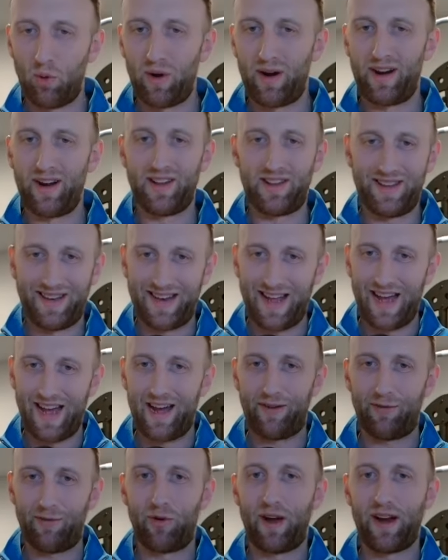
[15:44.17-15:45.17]
where it is
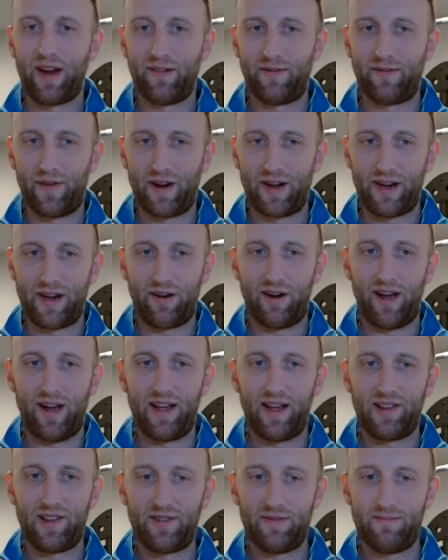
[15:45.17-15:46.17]
not right in front of your
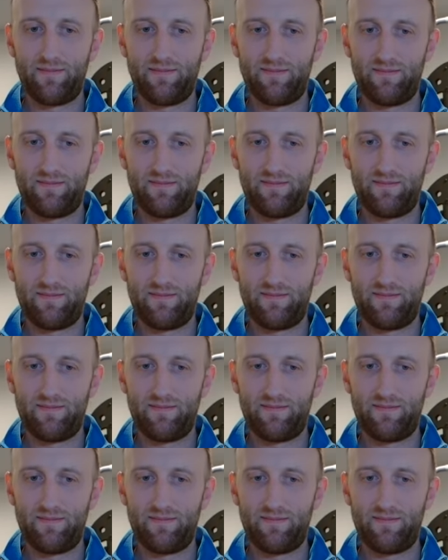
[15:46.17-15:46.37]
eyes.